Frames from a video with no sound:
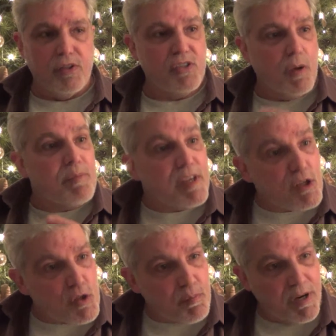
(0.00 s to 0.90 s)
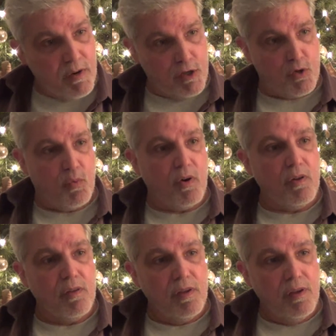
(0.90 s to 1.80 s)
to something
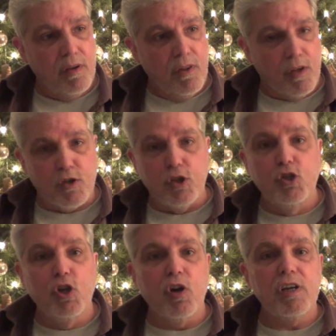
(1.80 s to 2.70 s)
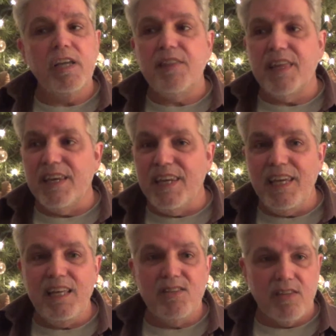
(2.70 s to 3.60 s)
spiritual. There's a journey that
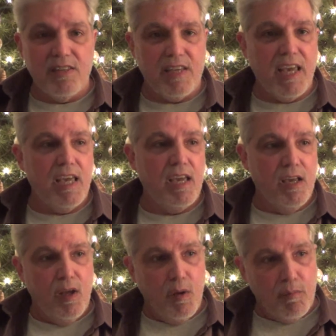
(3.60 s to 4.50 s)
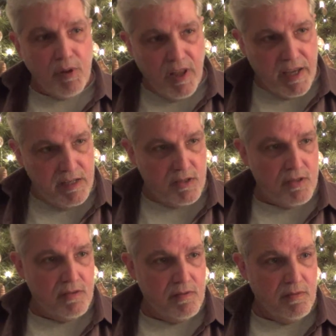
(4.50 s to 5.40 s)
needs to take
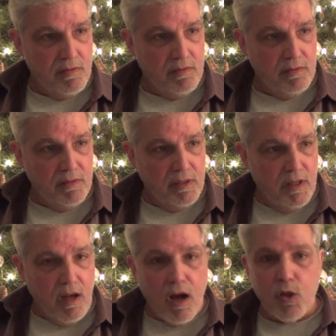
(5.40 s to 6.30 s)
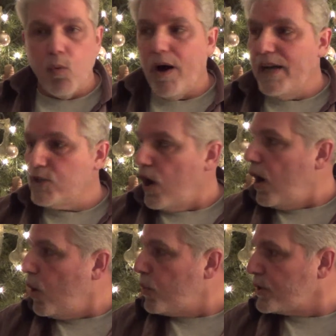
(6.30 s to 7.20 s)
place. Otherwise,
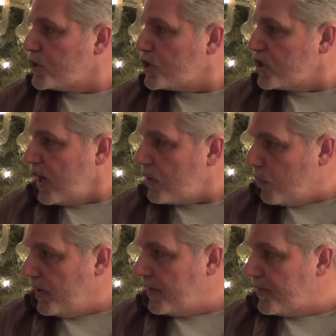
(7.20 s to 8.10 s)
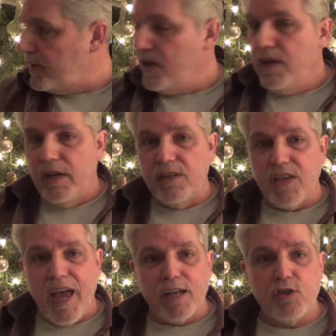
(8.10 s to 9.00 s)
all we're stuck with
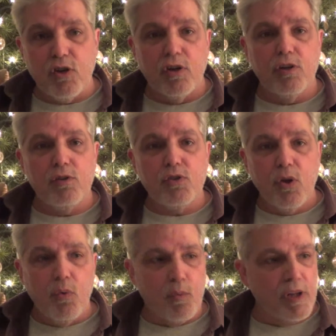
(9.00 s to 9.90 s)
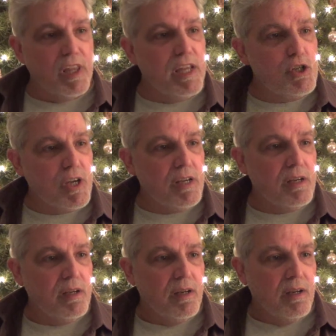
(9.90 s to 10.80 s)
is externals, religion,